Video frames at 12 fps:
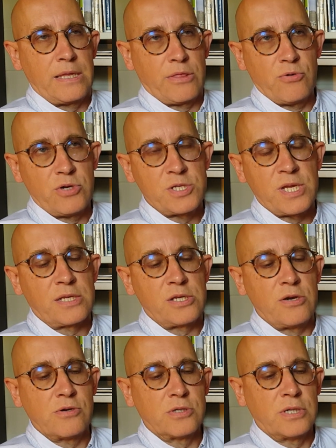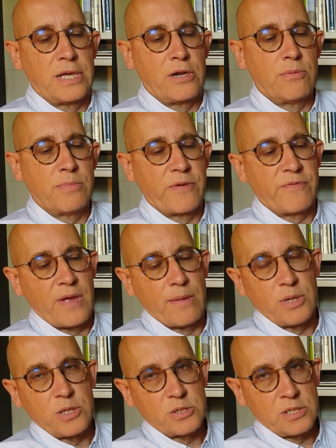And 36 years later, my
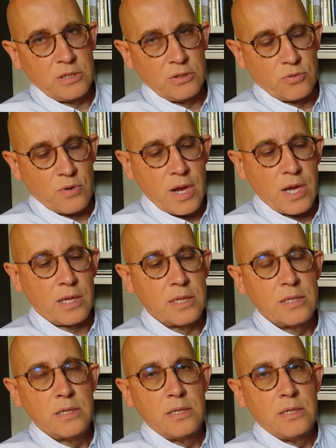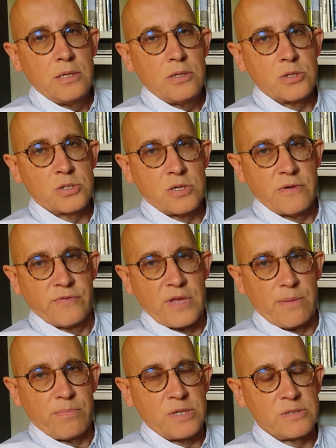family is still trying to solve
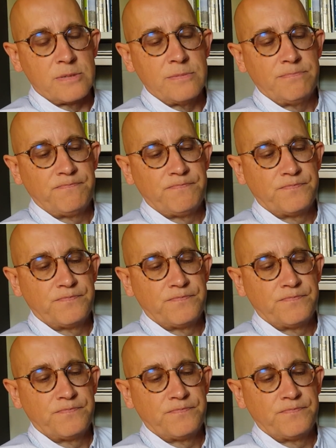that puzzle.